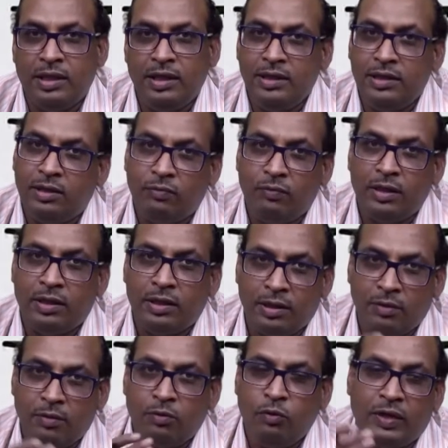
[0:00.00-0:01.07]
In the way
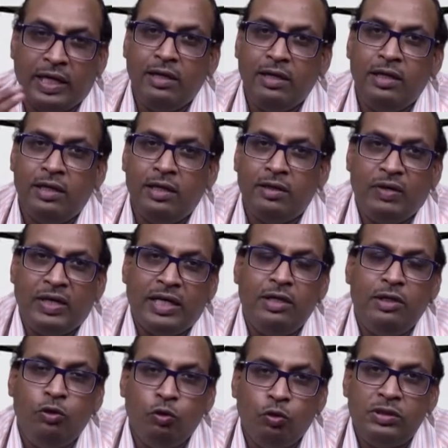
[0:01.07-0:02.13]
we
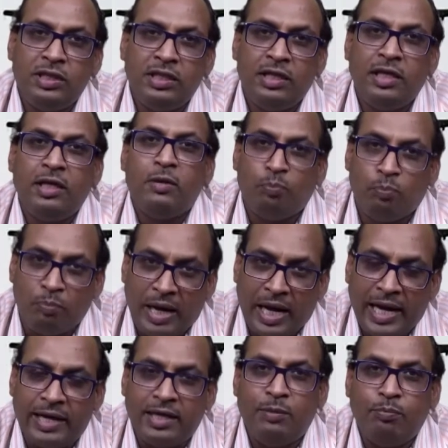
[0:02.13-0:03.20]
can use
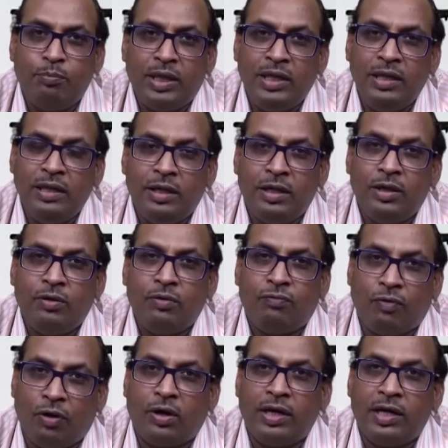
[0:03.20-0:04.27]
Mach number
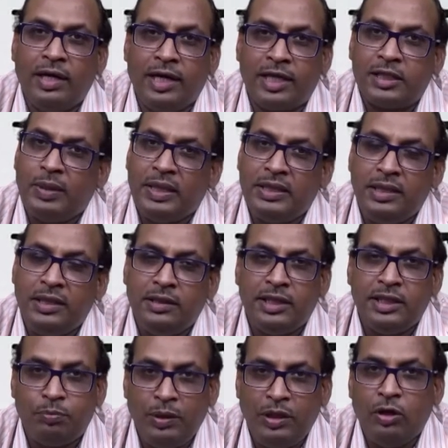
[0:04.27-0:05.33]
for expressing
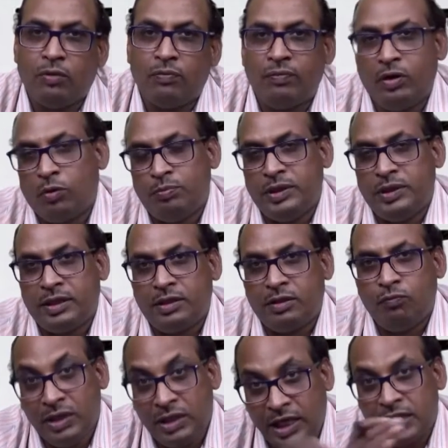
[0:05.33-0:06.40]
the speed of an
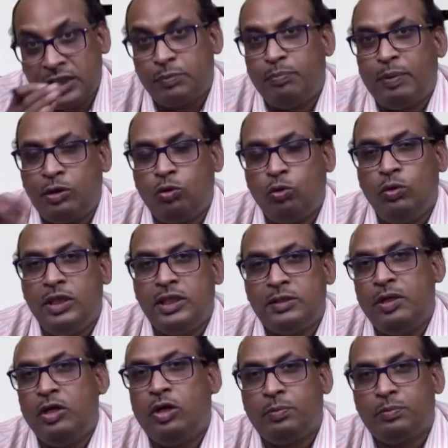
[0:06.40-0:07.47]
object with respect to
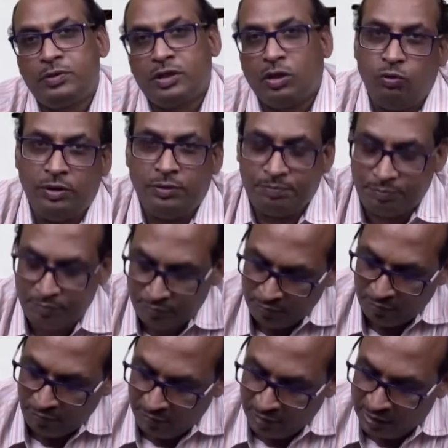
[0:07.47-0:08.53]
speed of sound.
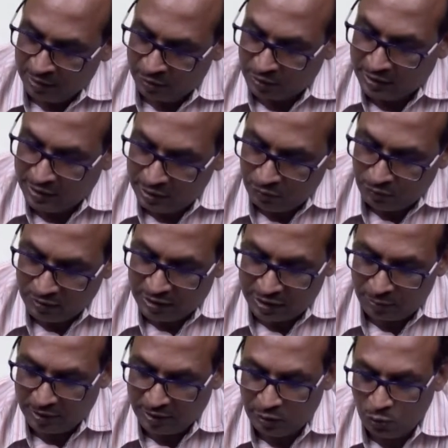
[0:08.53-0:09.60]
So that is with
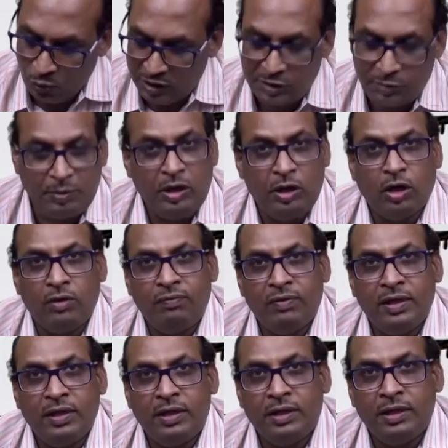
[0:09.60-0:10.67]
respect to speed
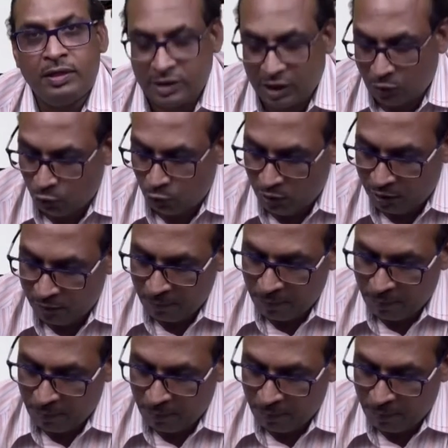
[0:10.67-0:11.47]
of sound.